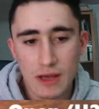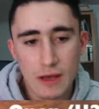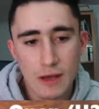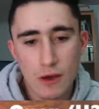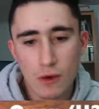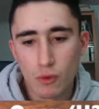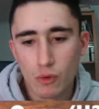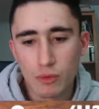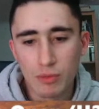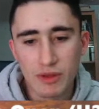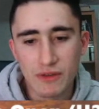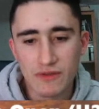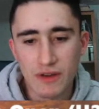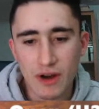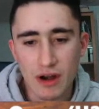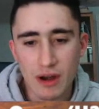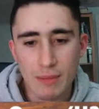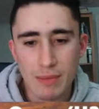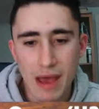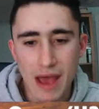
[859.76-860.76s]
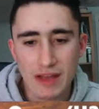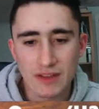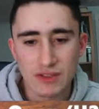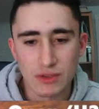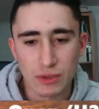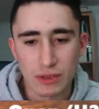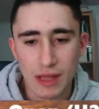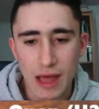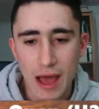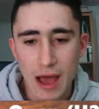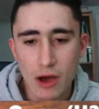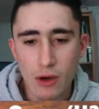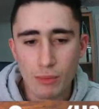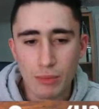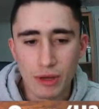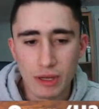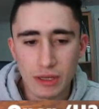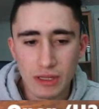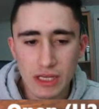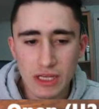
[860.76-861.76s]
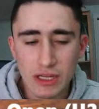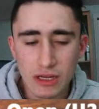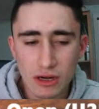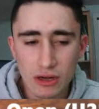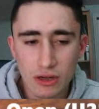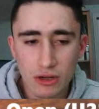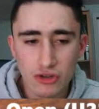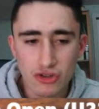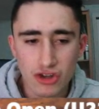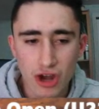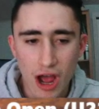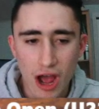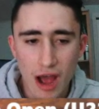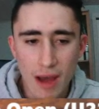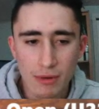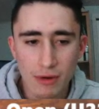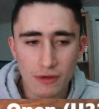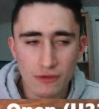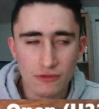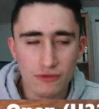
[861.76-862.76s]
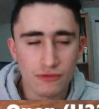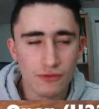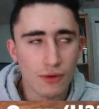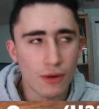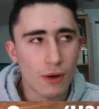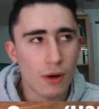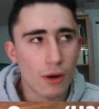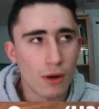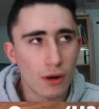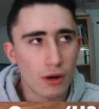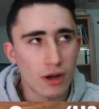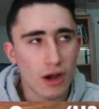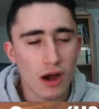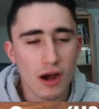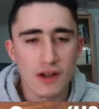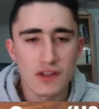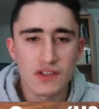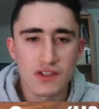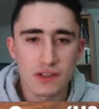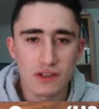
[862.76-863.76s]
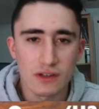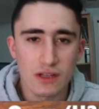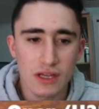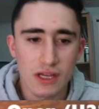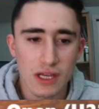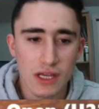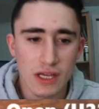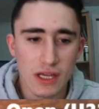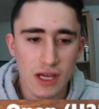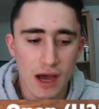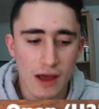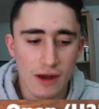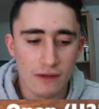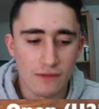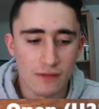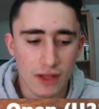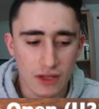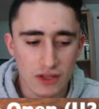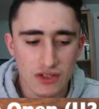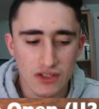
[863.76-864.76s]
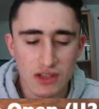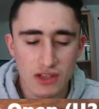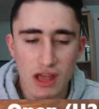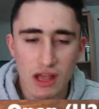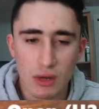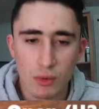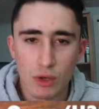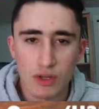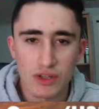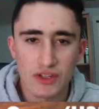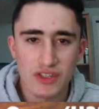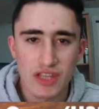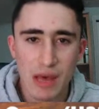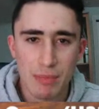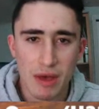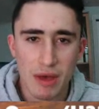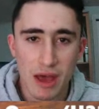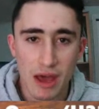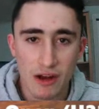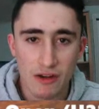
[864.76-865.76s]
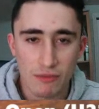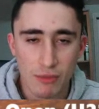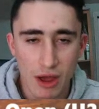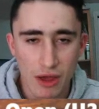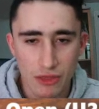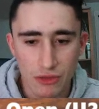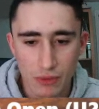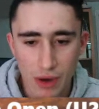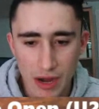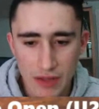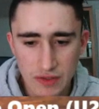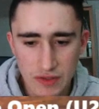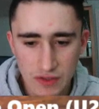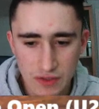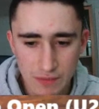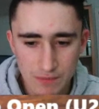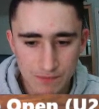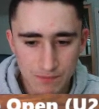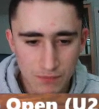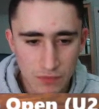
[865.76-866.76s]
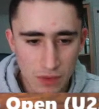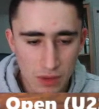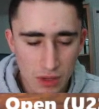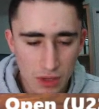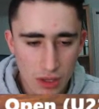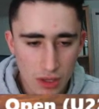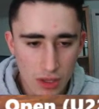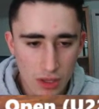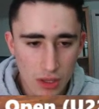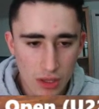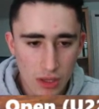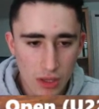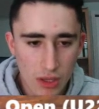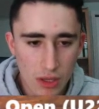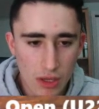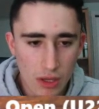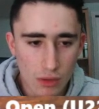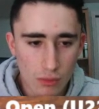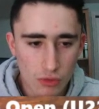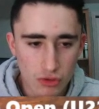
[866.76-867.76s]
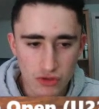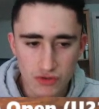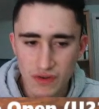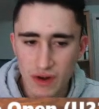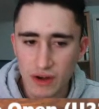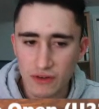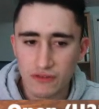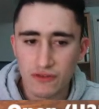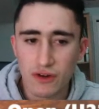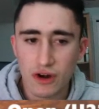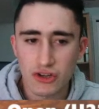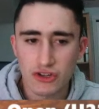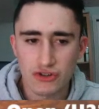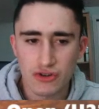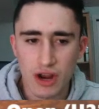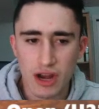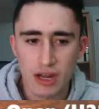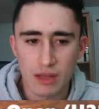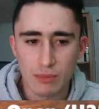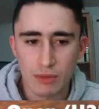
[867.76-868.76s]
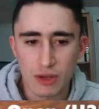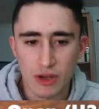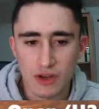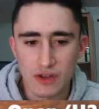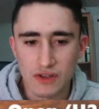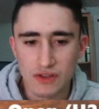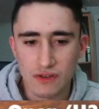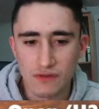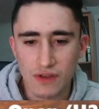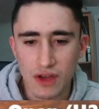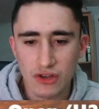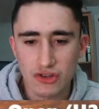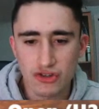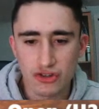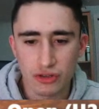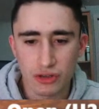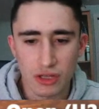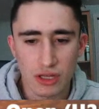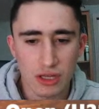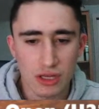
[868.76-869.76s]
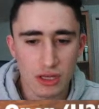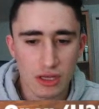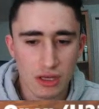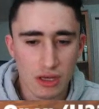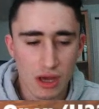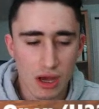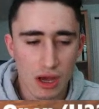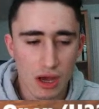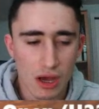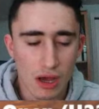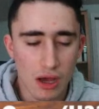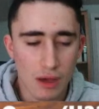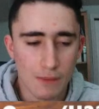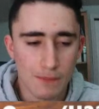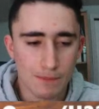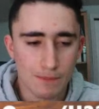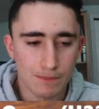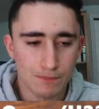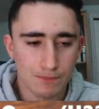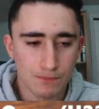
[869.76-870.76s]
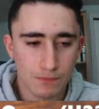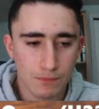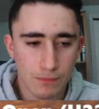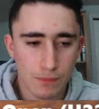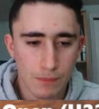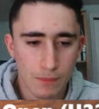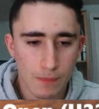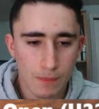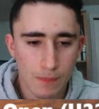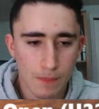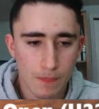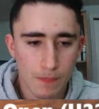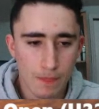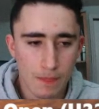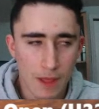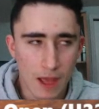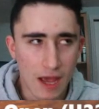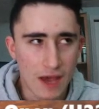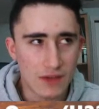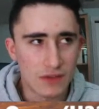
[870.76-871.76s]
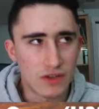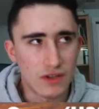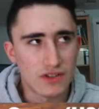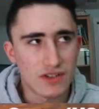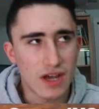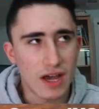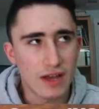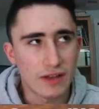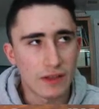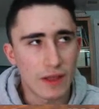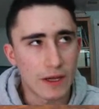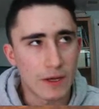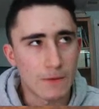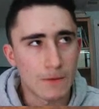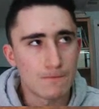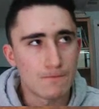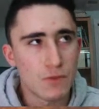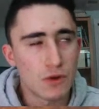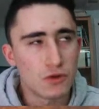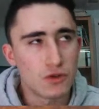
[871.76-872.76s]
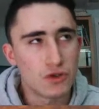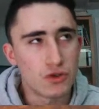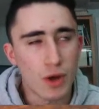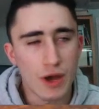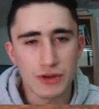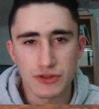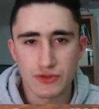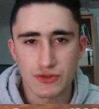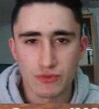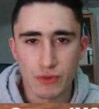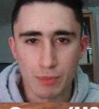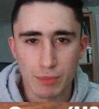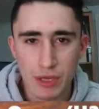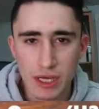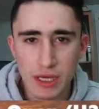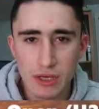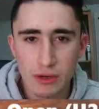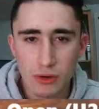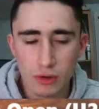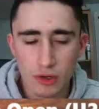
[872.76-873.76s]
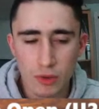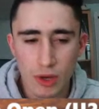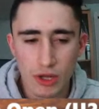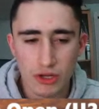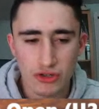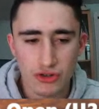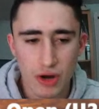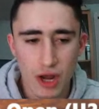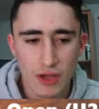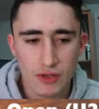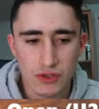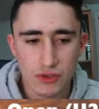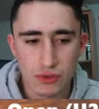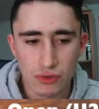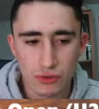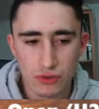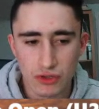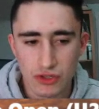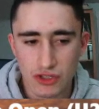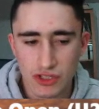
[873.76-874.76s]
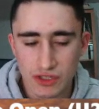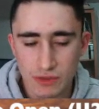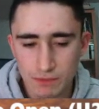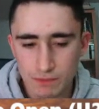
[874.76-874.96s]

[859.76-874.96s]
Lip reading: Would be very bad to allow, but he did a good job of constantly kind of like staying one step ahead of my threats, which was very frustrating because eventually I had to decide, like, do I just repeat or do I try to just